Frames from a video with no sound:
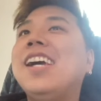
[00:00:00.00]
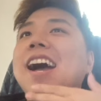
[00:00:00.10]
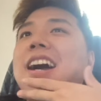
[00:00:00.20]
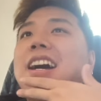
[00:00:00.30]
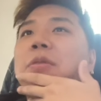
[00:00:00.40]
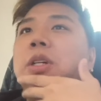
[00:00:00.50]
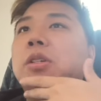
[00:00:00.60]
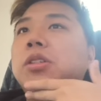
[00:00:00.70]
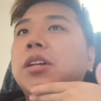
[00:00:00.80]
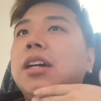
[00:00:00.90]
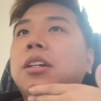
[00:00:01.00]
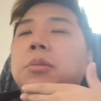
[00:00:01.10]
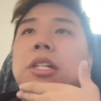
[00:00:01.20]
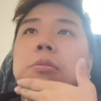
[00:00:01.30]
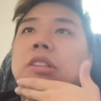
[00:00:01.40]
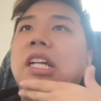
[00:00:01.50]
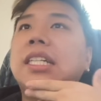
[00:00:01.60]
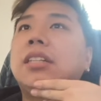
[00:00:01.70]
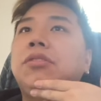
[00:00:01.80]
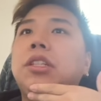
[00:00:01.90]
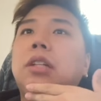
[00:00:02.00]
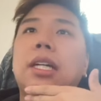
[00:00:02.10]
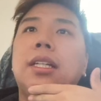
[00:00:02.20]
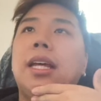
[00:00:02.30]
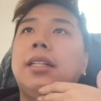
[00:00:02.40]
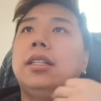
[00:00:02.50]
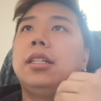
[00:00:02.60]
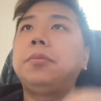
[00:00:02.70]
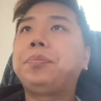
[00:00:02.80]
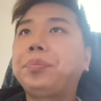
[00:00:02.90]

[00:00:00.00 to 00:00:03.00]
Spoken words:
We also have coming up with like a few like leather